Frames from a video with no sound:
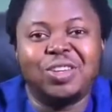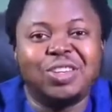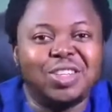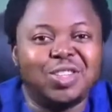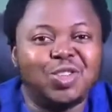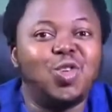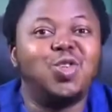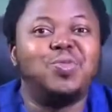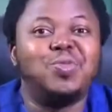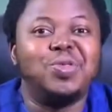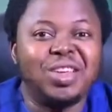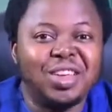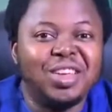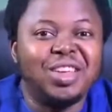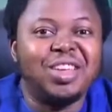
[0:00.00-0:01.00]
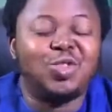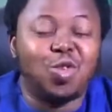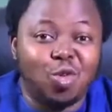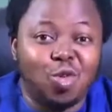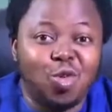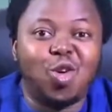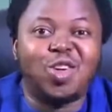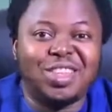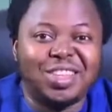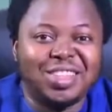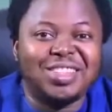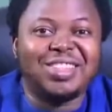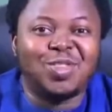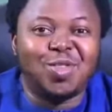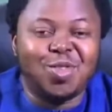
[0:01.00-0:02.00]
it's going to rock things.
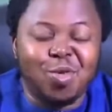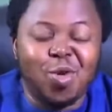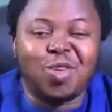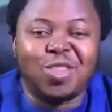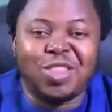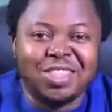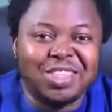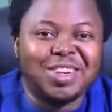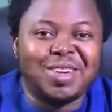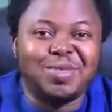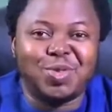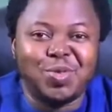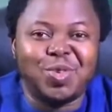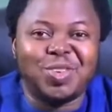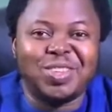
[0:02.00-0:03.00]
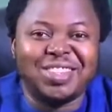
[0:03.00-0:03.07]
It's going to rock things in the crypto world.